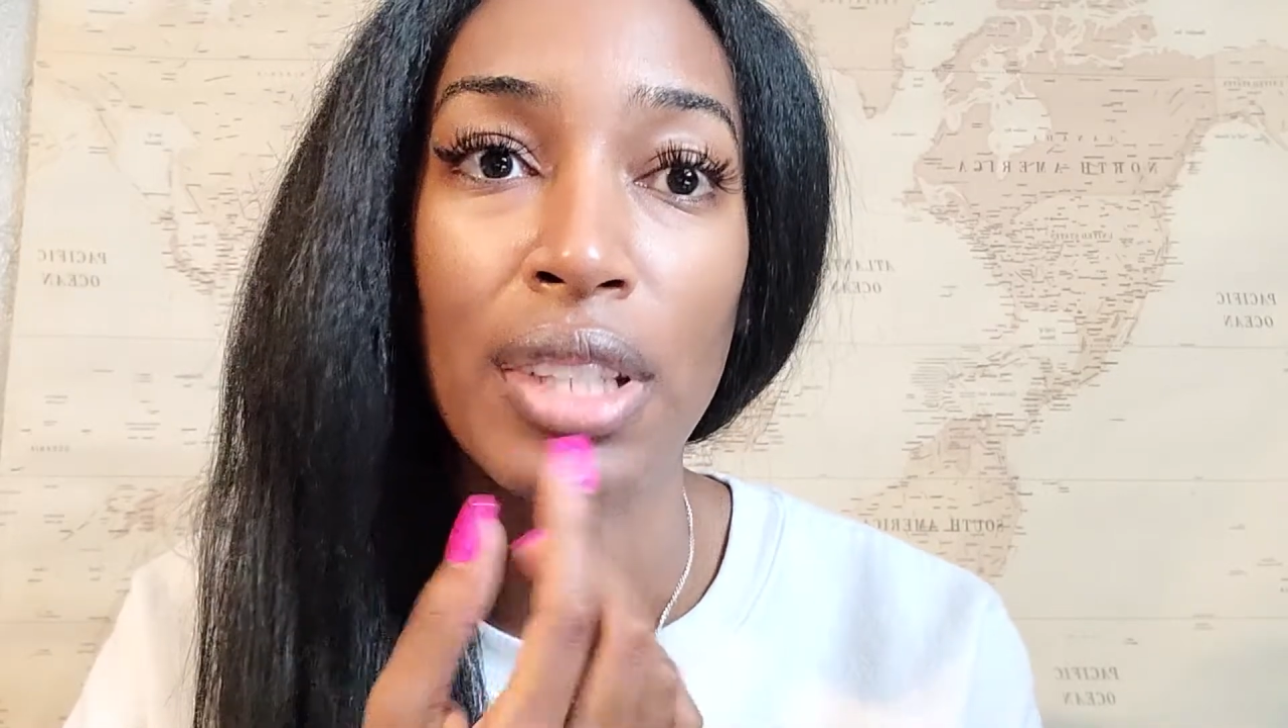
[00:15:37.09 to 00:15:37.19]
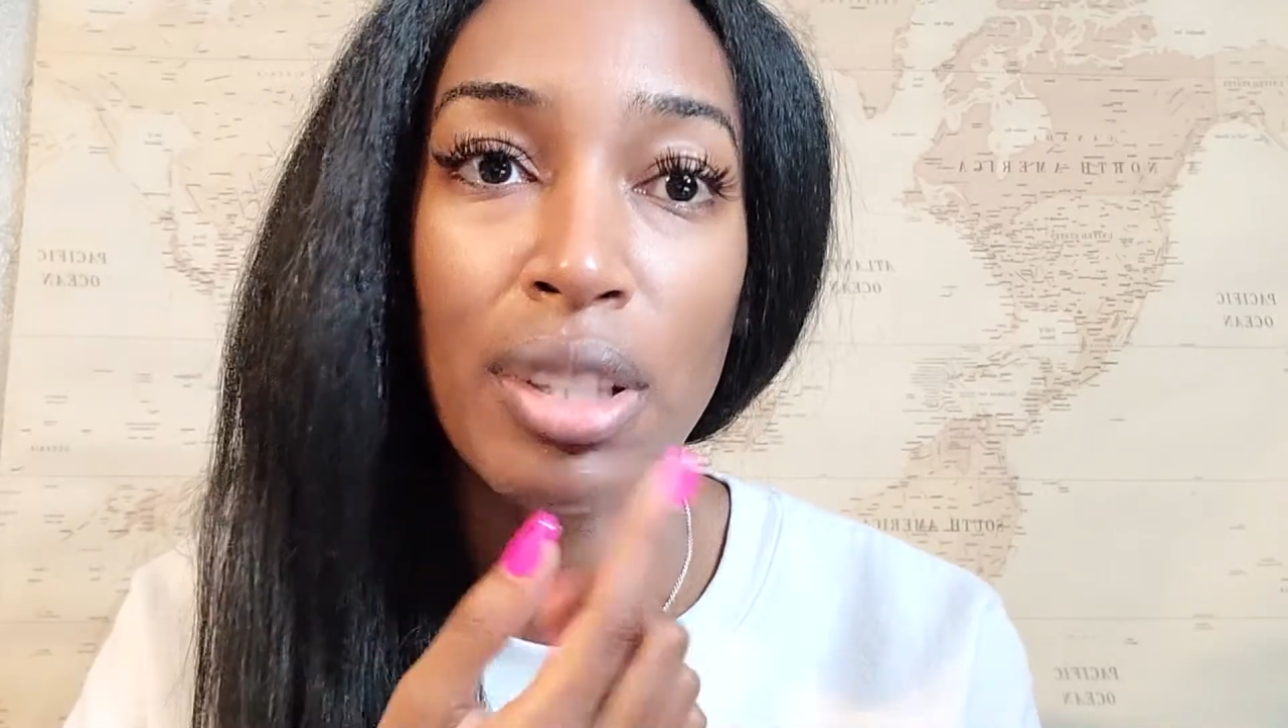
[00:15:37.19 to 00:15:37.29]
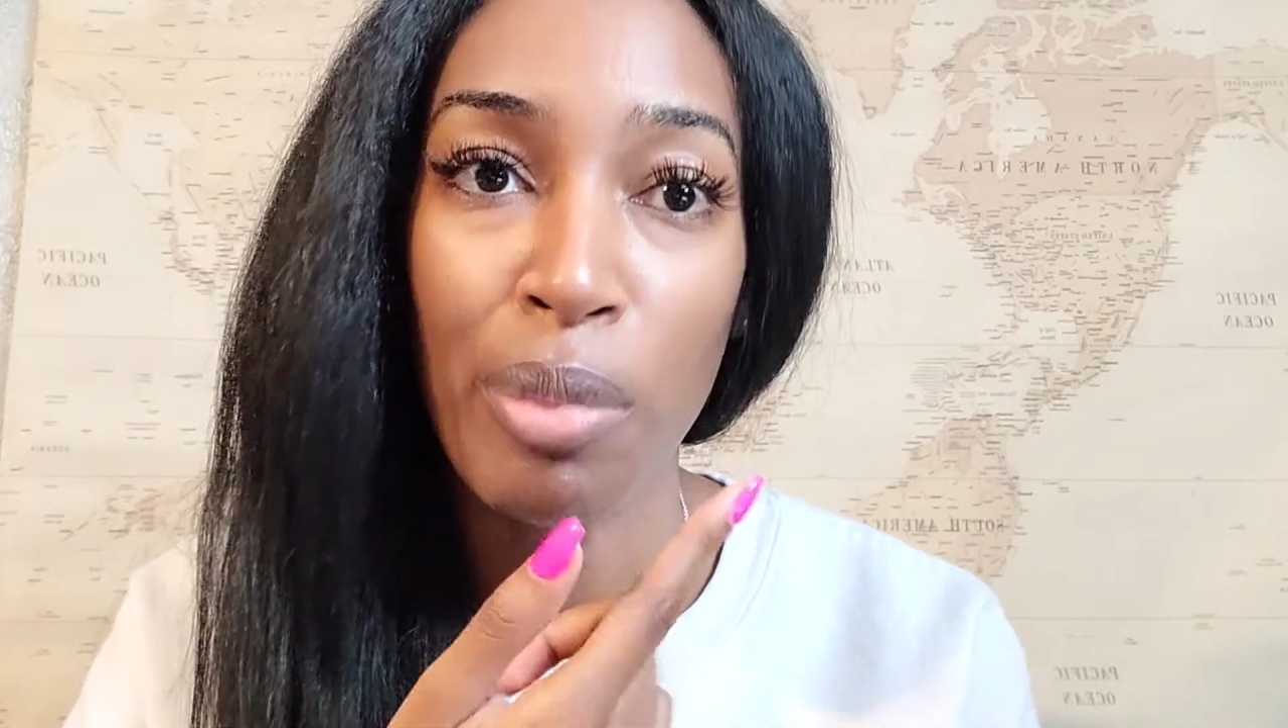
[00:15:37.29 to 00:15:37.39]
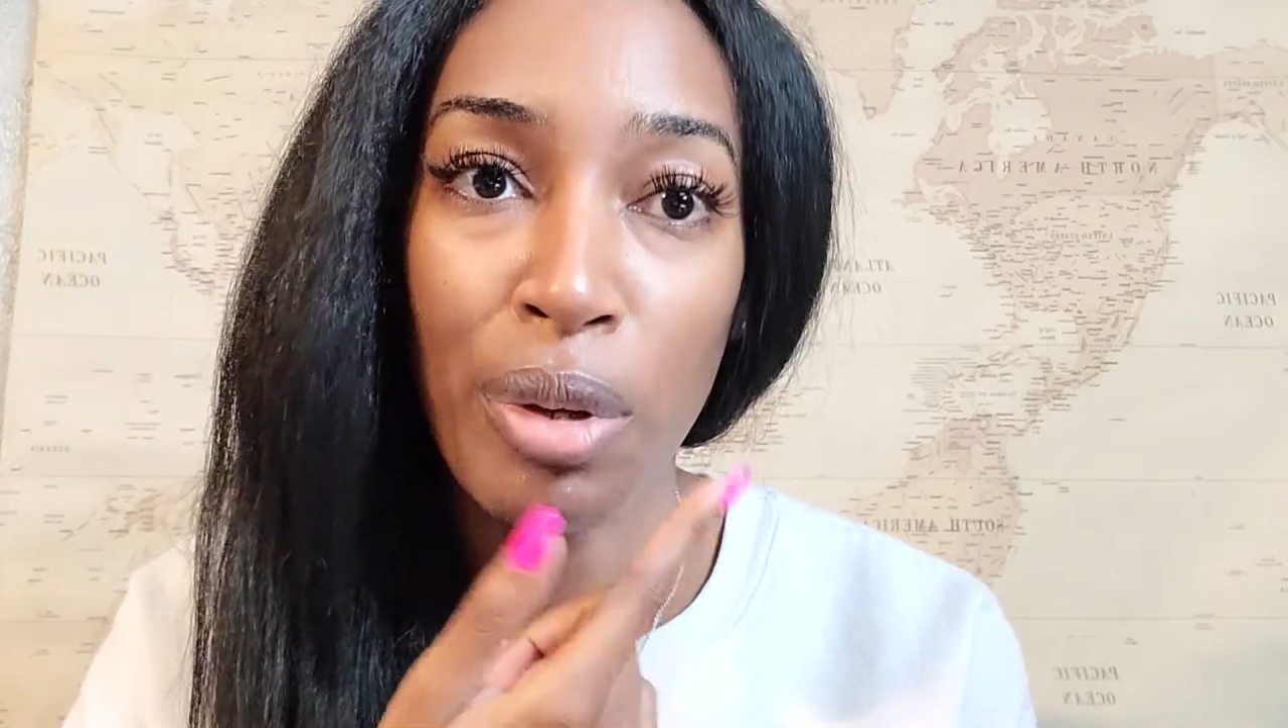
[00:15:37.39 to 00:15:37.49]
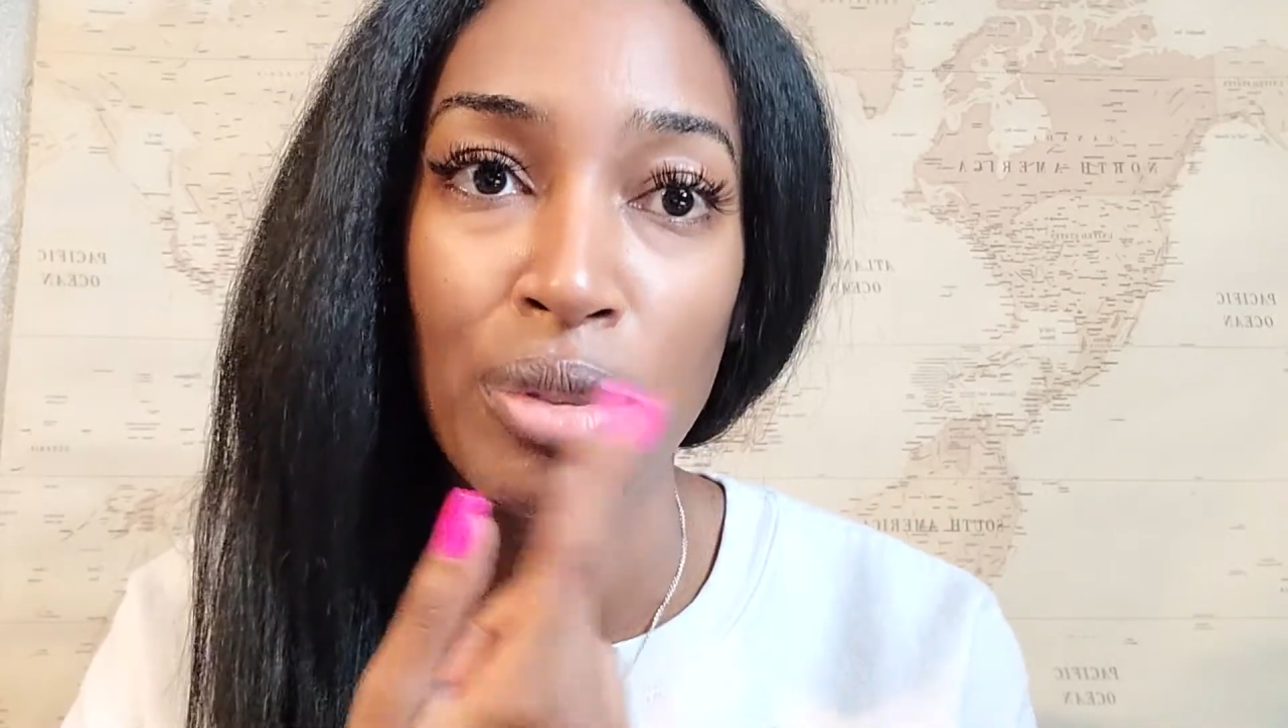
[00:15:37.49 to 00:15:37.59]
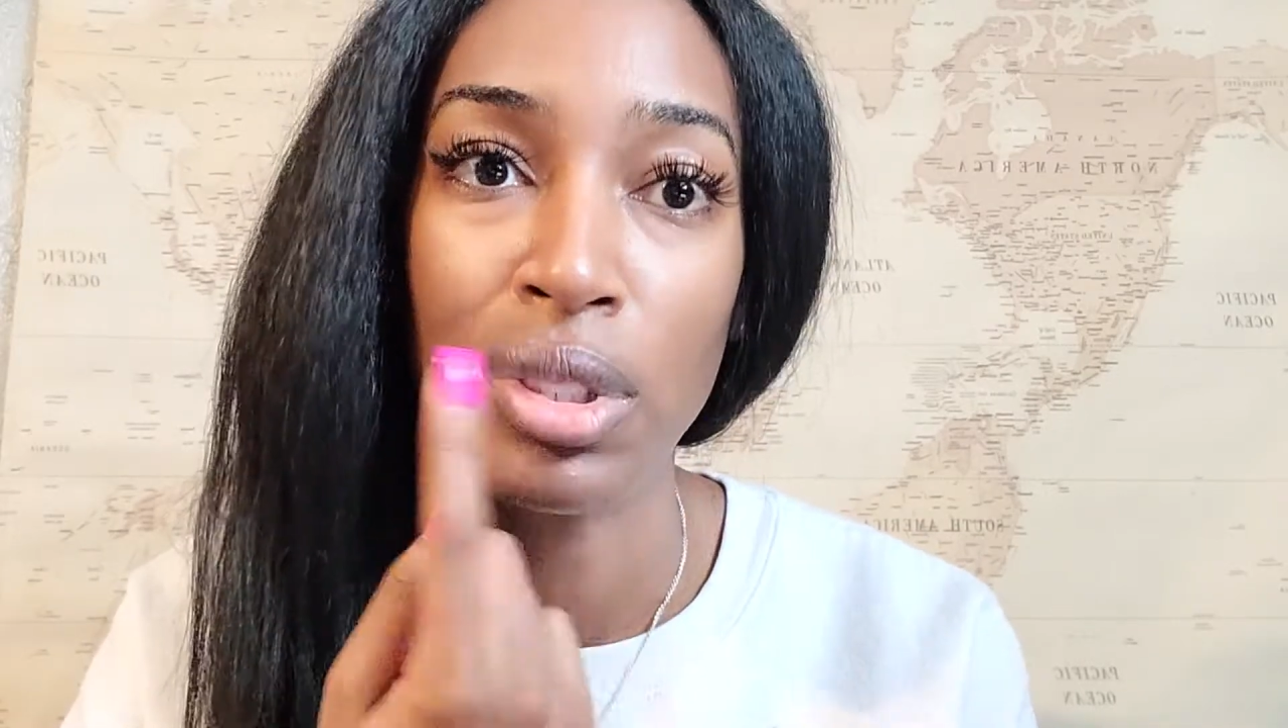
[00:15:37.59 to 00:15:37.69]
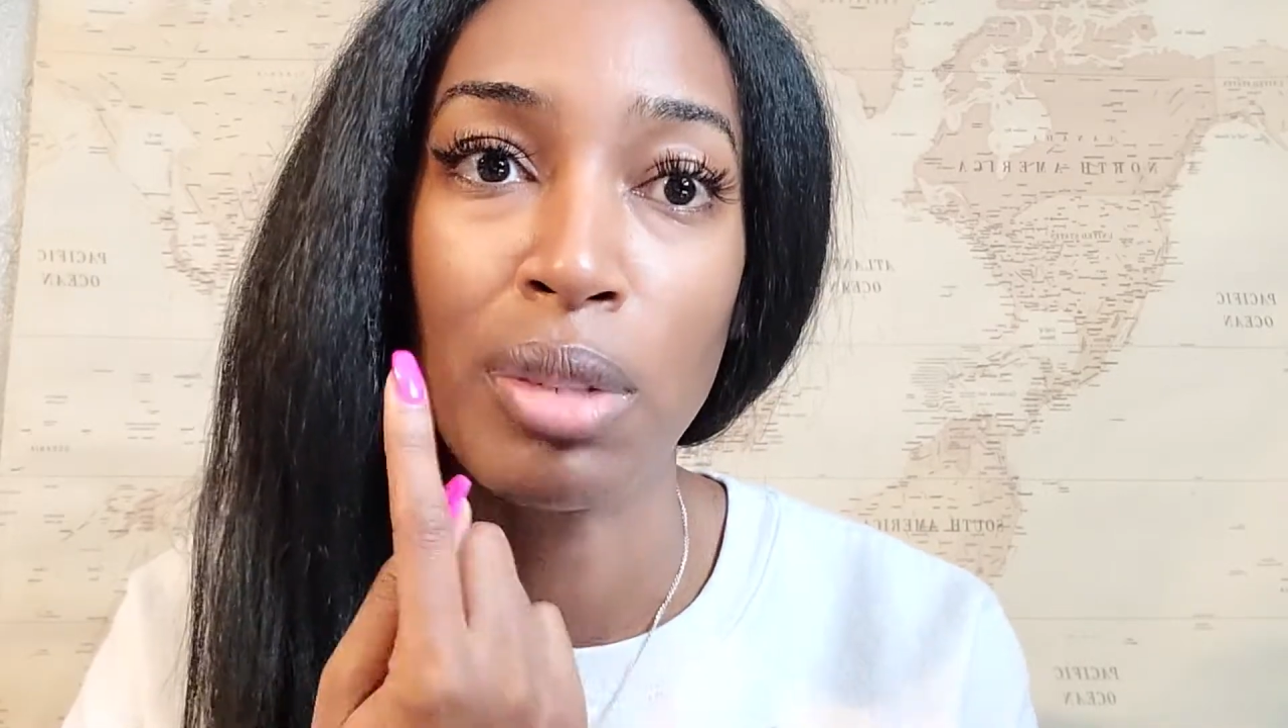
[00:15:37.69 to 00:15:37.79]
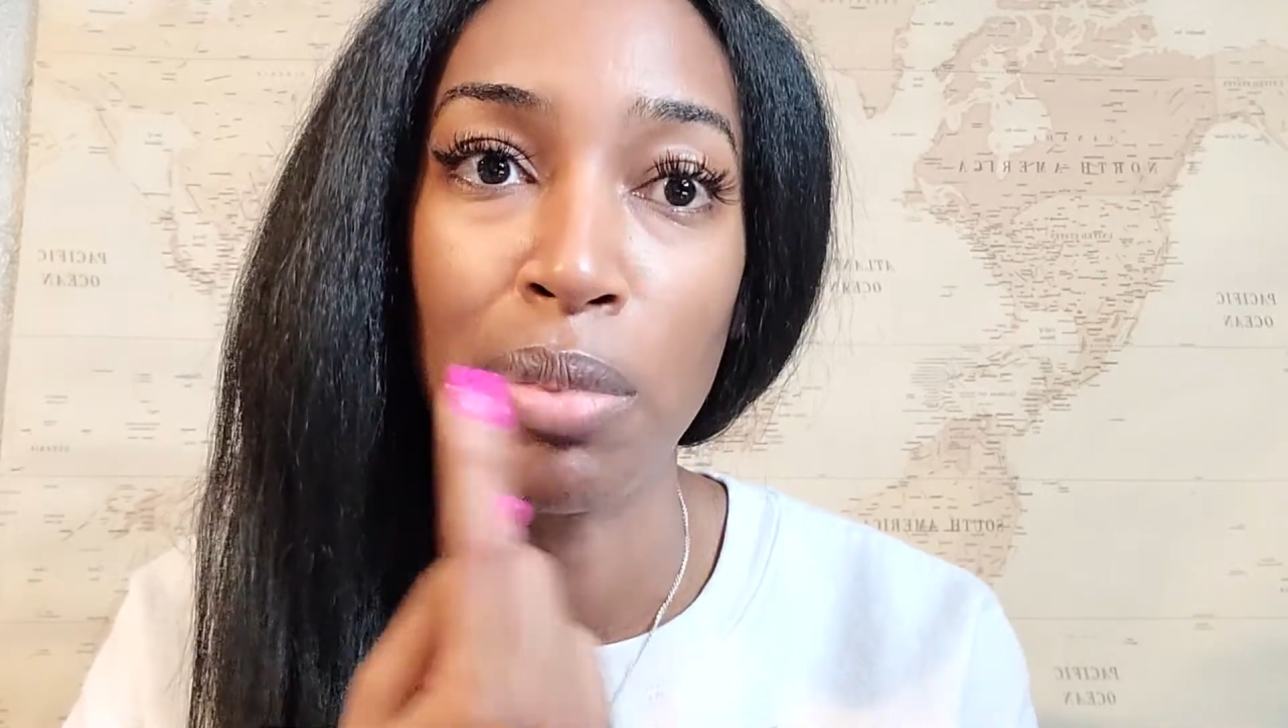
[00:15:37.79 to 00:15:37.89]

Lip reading: it's supposed